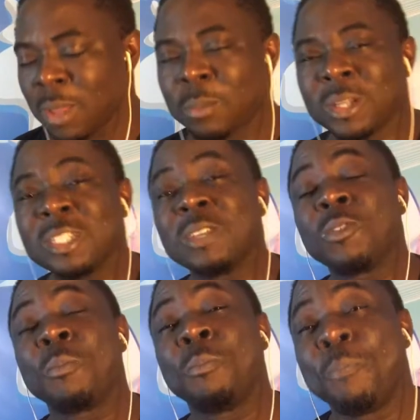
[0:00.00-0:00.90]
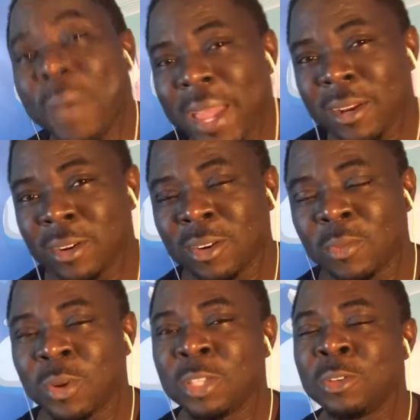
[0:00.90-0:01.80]
but it's even better
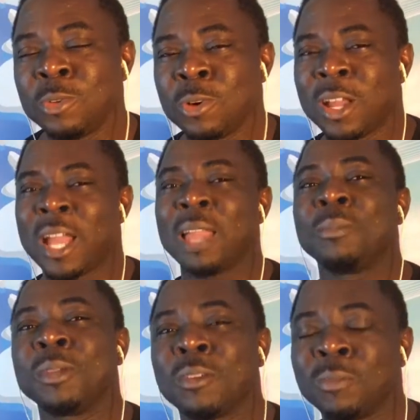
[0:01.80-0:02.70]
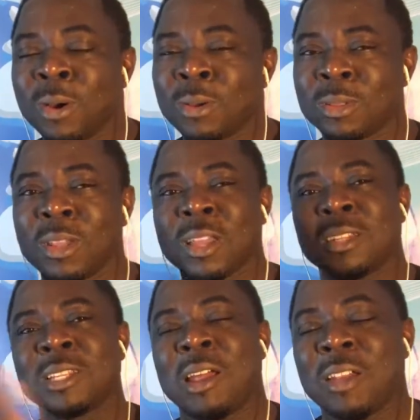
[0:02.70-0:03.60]
when you do a hybrid of both
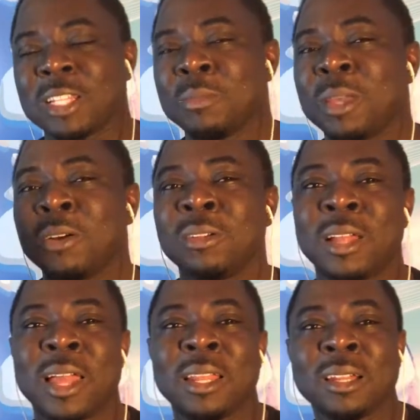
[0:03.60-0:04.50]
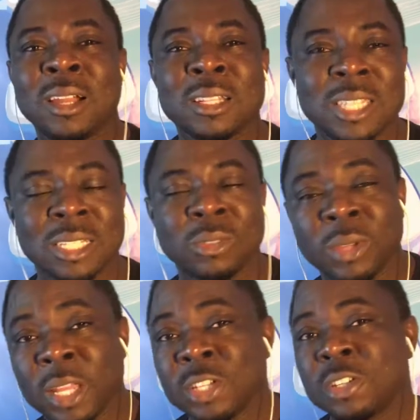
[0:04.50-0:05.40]
direct mail and content
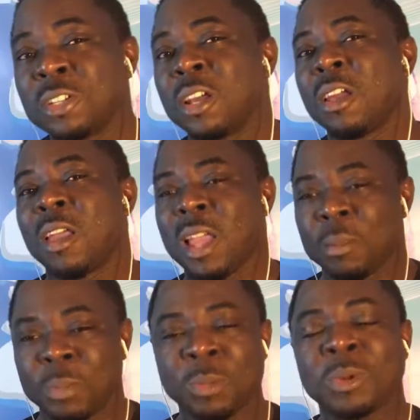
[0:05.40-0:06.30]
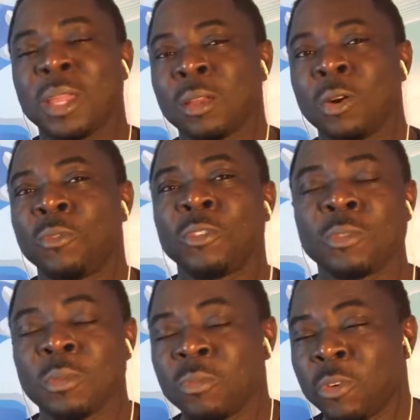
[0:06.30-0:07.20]
creation, and people can go from
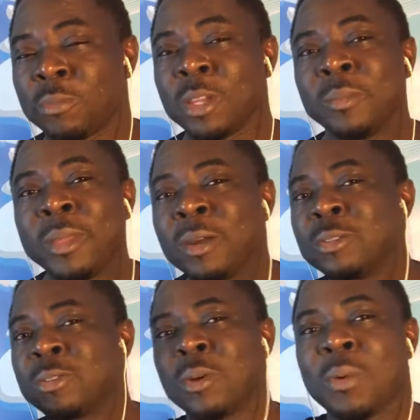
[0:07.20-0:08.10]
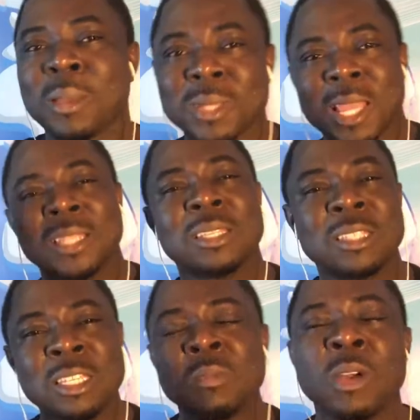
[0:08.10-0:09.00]
your, from your mail to a website and
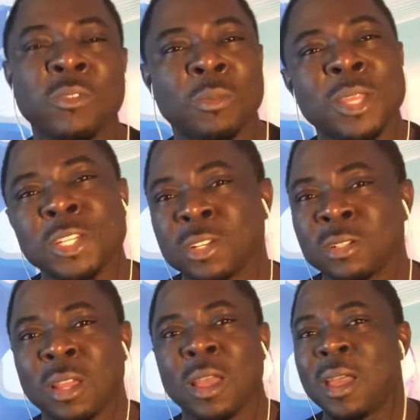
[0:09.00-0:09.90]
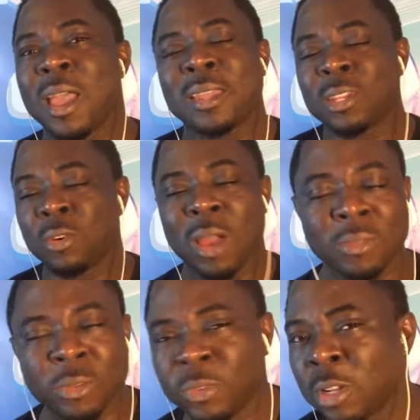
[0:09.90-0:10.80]
see more information, and they don't have
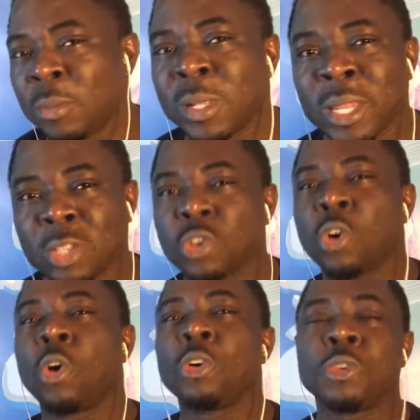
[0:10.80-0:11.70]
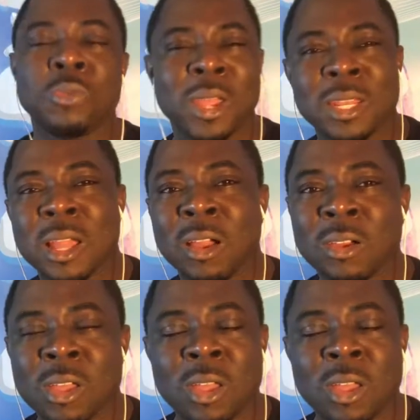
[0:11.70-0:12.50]
to feel obligated to call you right now.